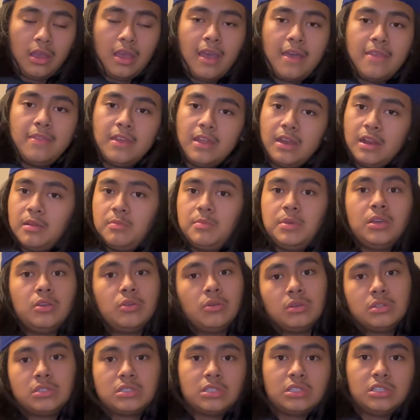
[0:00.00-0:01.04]
and then I'd be
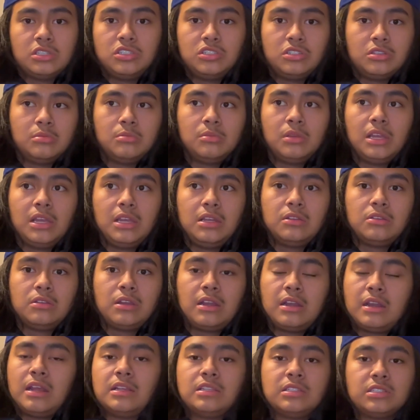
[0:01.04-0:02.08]
going to the gym later,
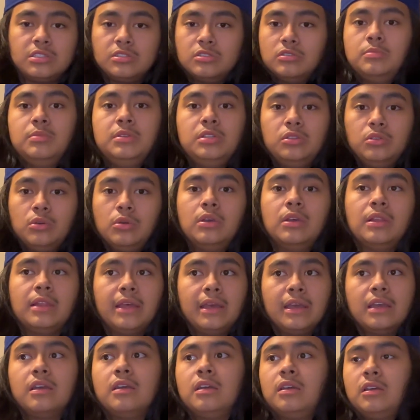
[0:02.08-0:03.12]
and I'd still be doing
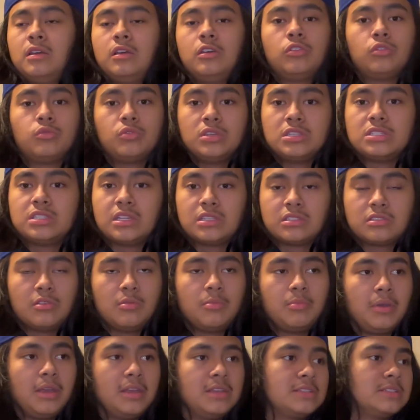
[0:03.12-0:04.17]
like 3 sets on
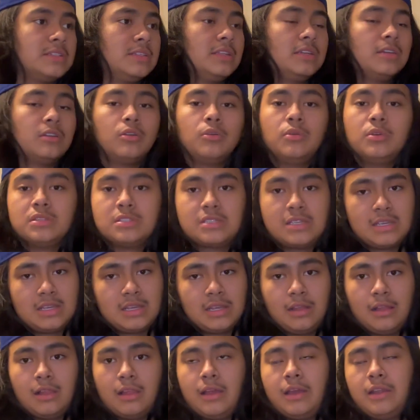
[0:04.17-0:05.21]
bench and then go into
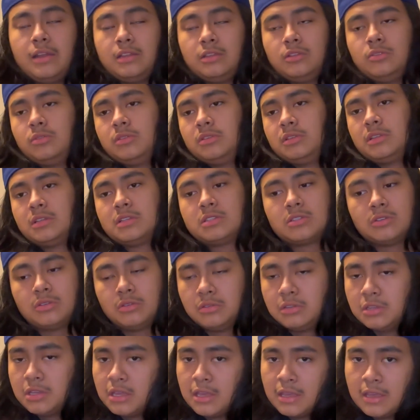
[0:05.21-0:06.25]
incline. And so
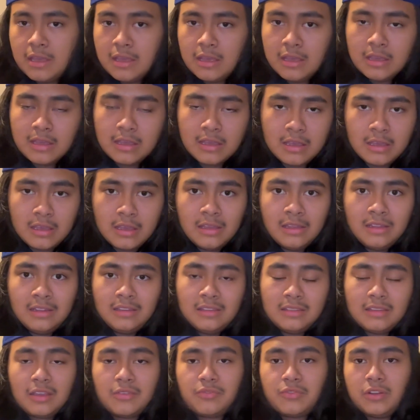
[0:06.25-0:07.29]

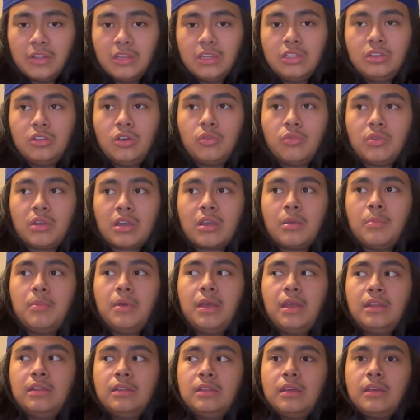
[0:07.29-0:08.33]
definitely don't
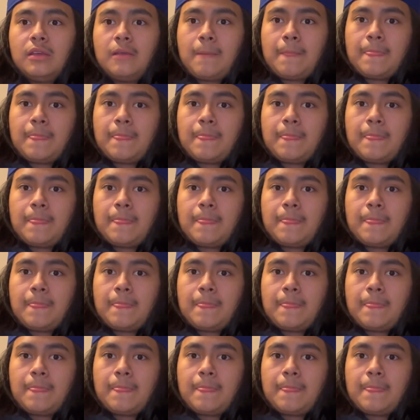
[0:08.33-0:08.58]
recommend,